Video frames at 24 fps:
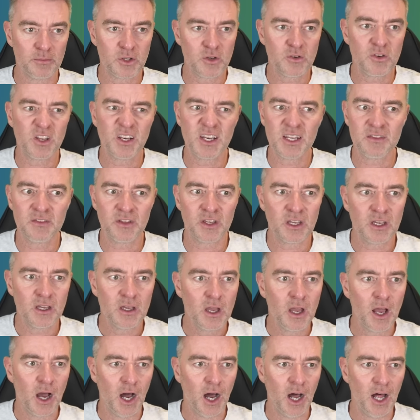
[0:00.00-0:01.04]
You can either
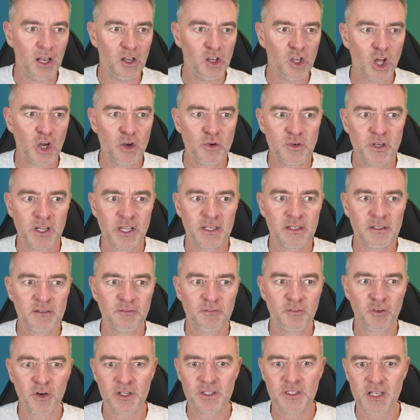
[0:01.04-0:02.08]
load in,
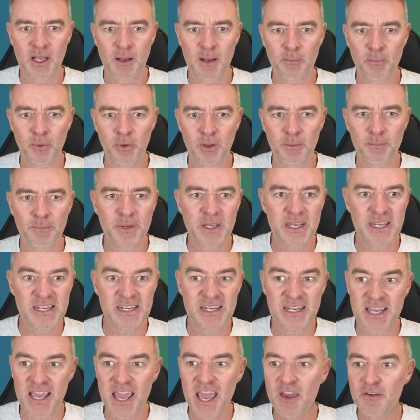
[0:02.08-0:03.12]
for example, a
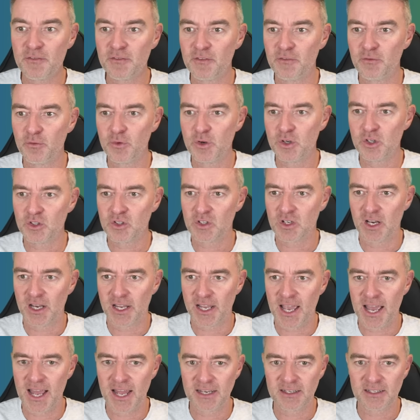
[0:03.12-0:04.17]
PDF. If we just click
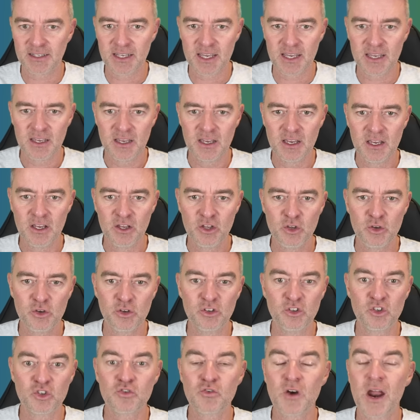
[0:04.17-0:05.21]
add here, you
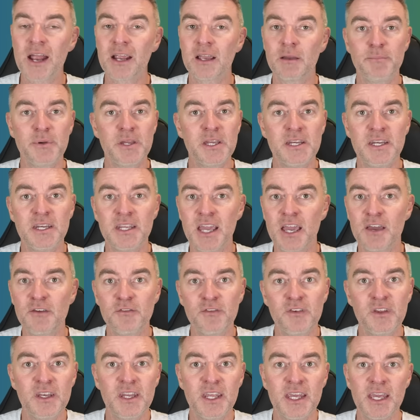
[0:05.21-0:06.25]
can drag a PDF
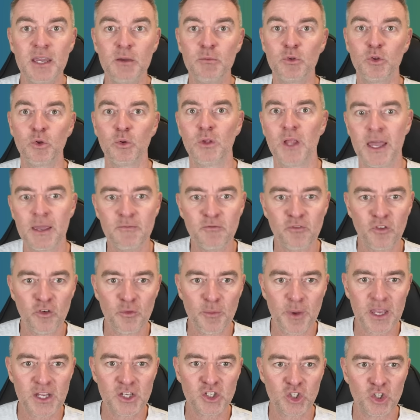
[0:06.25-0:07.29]
in here with all that
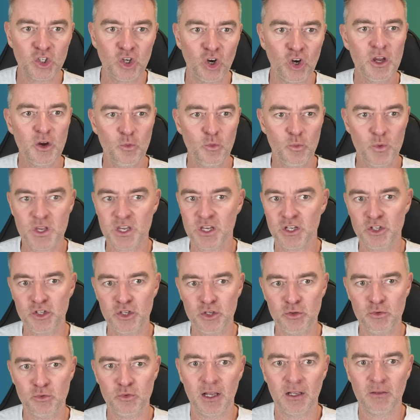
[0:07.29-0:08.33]
information on. We can
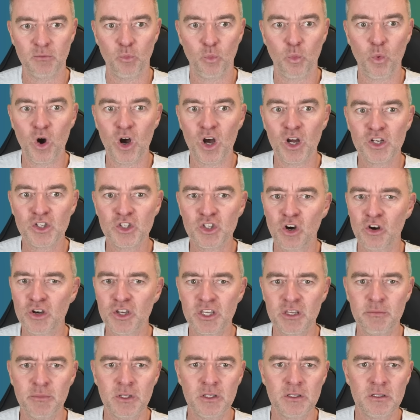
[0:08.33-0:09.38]
use Word
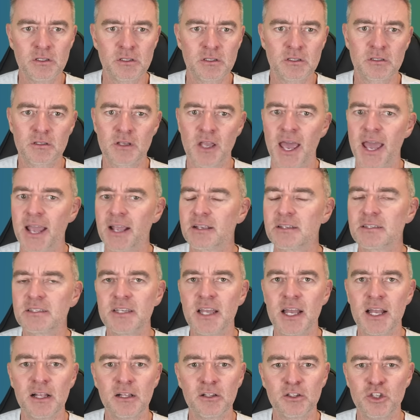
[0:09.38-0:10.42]
documents,
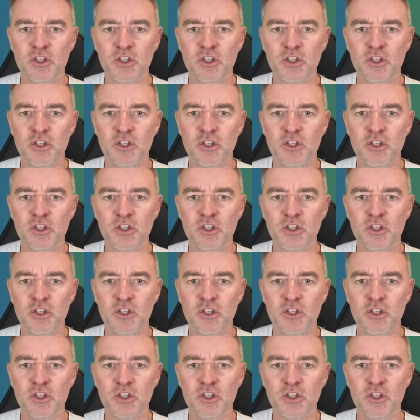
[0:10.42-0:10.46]
Excel,